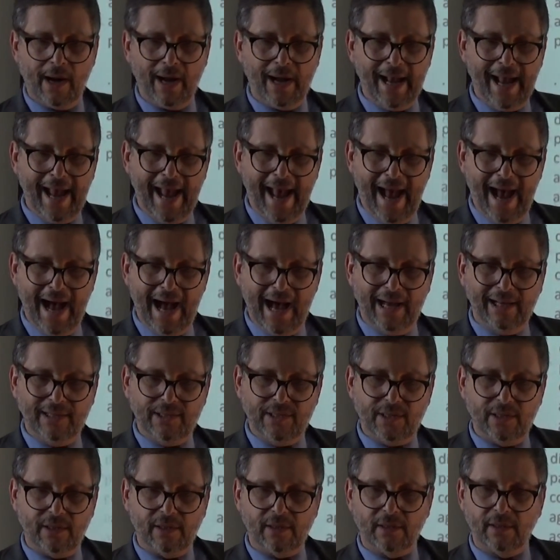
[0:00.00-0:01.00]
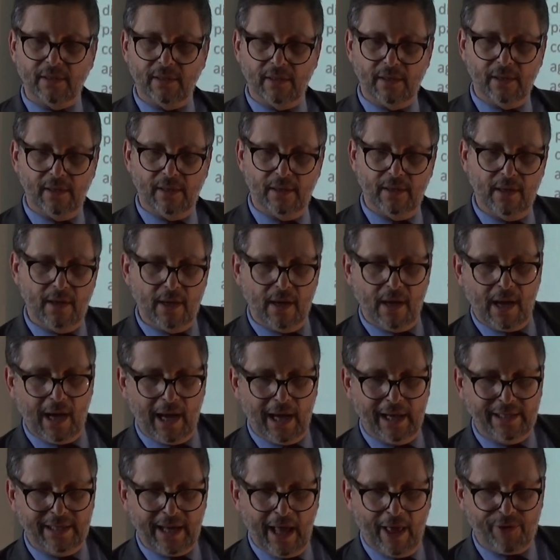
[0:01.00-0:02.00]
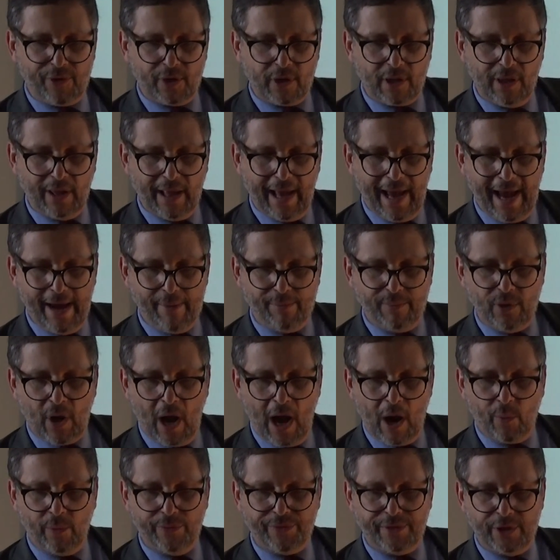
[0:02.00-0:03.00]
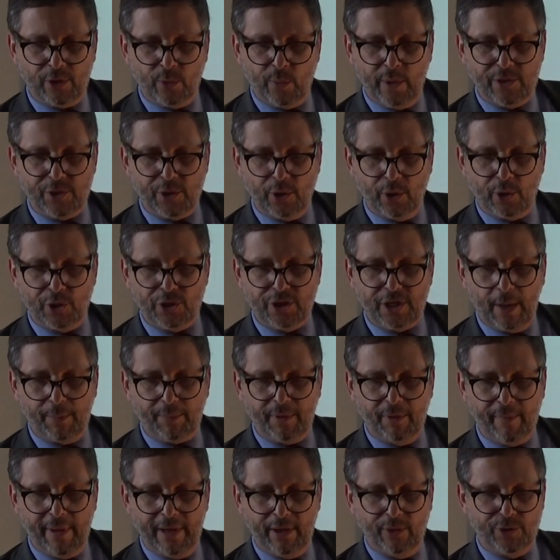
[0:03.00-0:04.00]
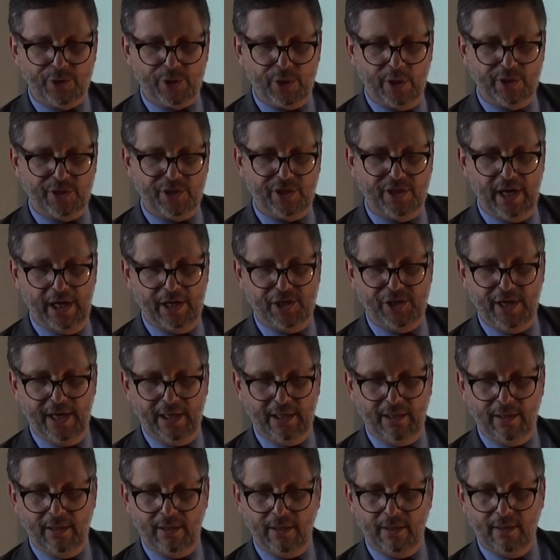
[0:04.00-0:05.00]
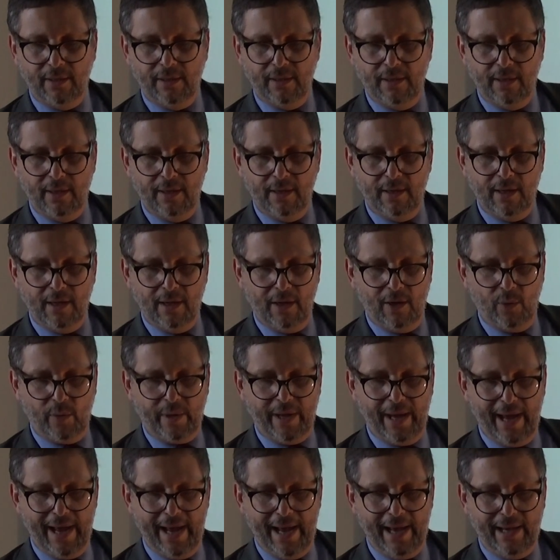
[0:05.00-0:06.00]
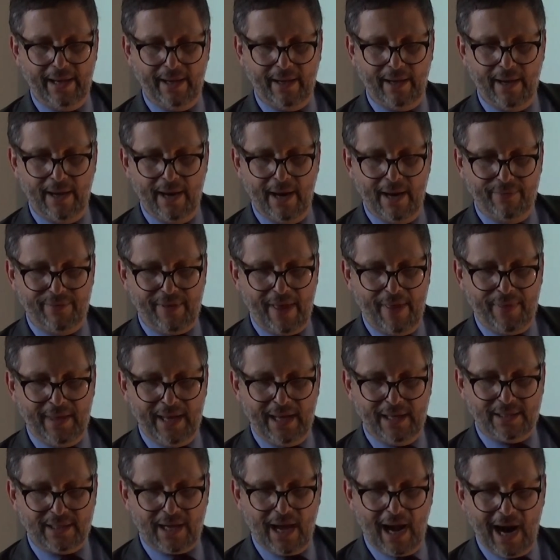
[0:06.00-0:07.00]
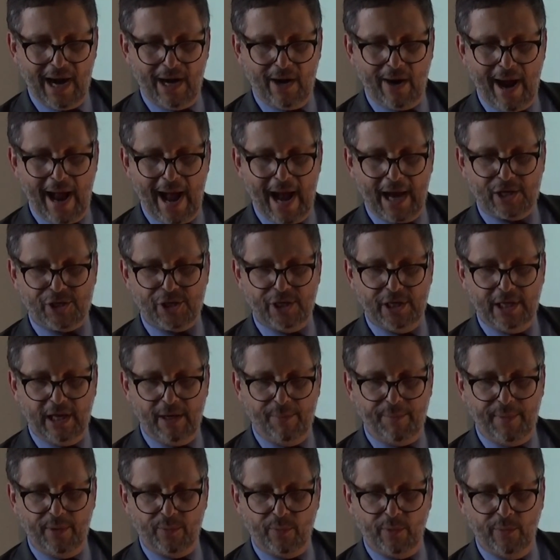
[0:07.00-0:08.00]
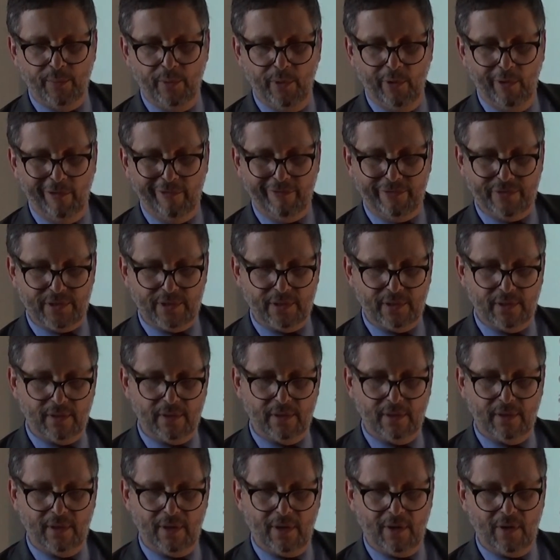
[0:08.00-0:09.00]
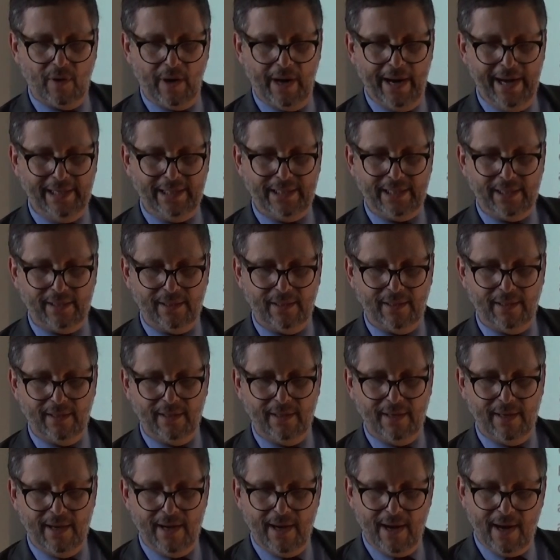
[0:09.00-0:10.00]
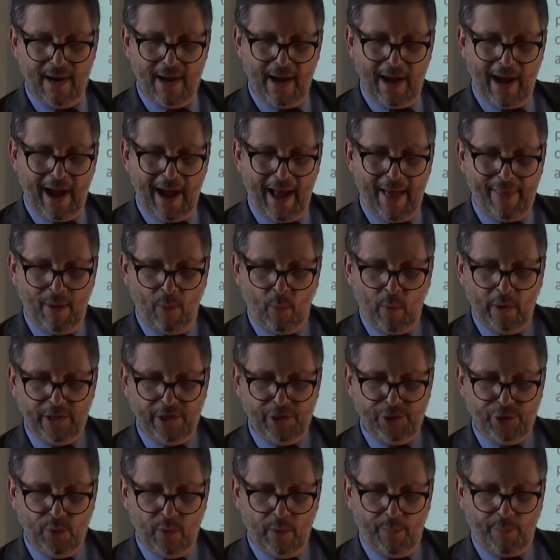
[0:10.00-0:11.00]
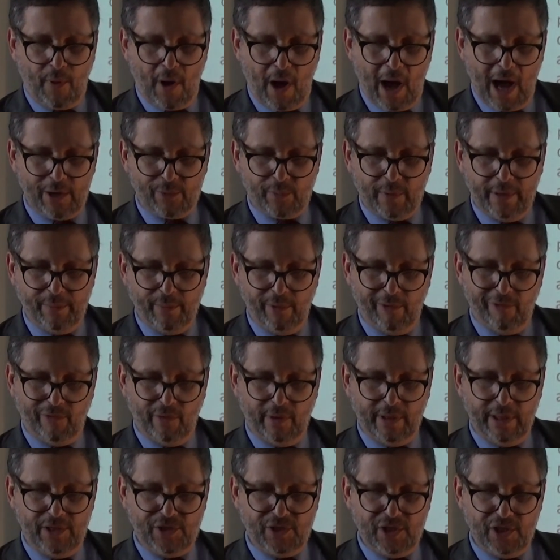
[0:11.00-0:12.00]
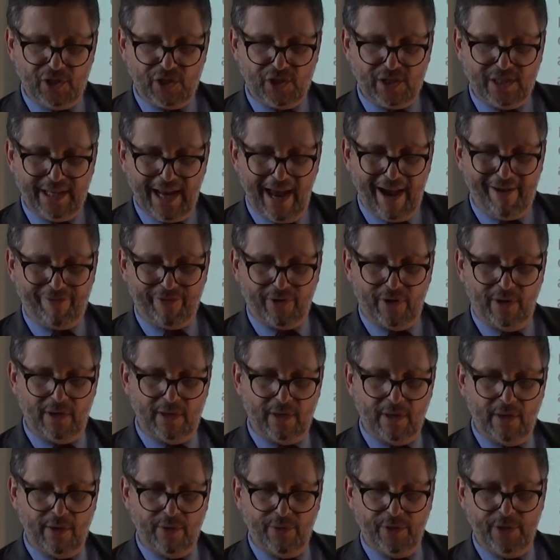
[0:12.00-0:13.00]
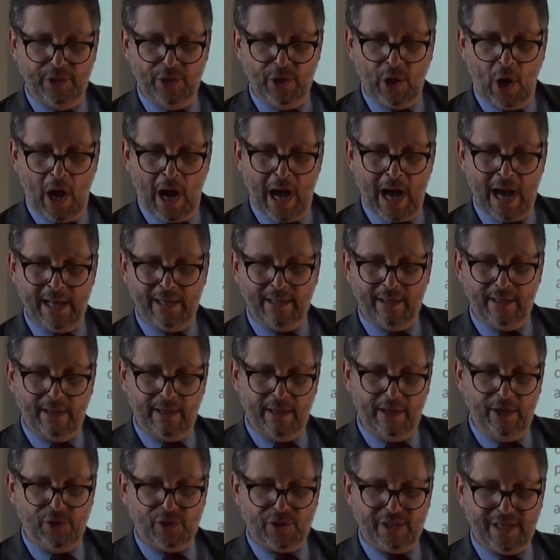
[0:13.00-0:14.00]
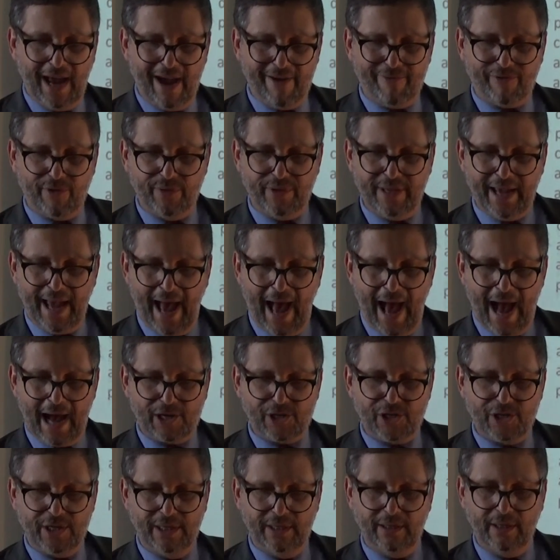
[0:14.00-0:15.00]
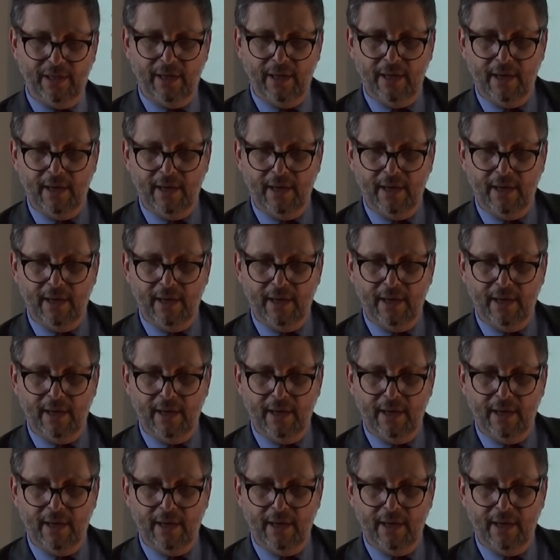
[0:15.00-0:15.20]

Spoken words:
And another claim not within original or supplemental jurisdiction, okay, then the entire action can be removed, all right? And then what you do upon removal is you sever the action